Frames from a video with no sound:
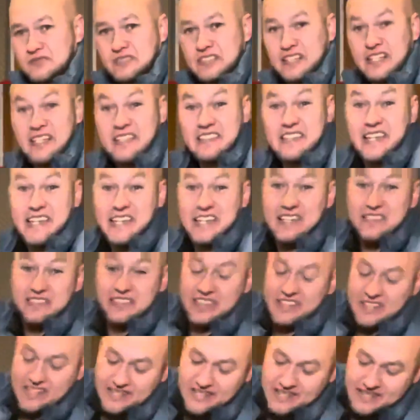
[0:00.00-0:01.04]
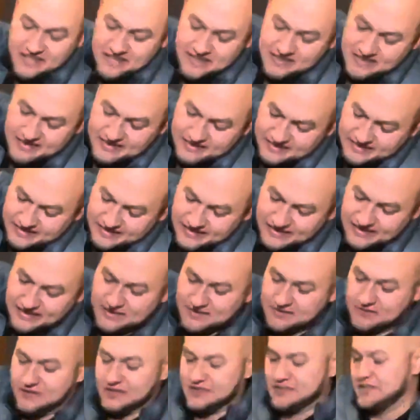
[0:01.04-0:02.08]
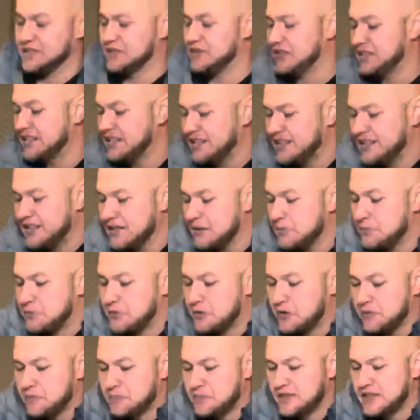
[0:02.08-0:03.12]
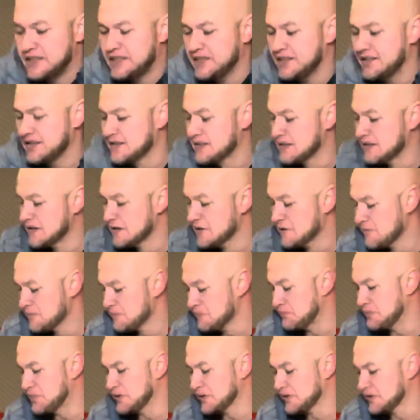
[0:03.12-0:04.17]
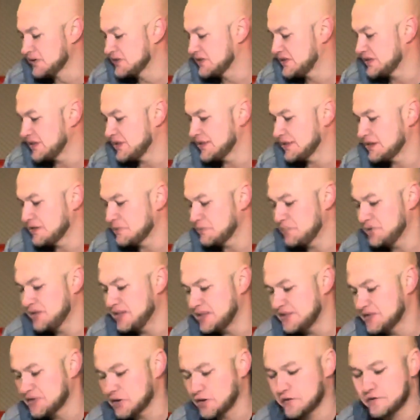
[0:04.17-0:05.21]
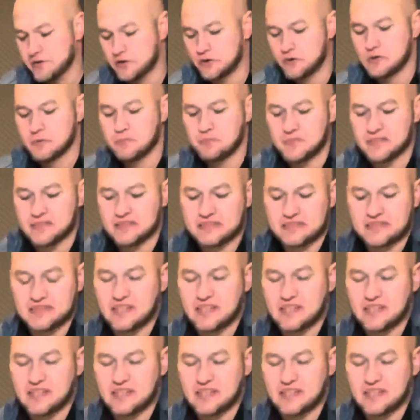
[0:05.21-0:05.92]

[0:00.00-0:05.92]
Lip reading: And they're heavy, hey? It's a really properly built piece of equipment.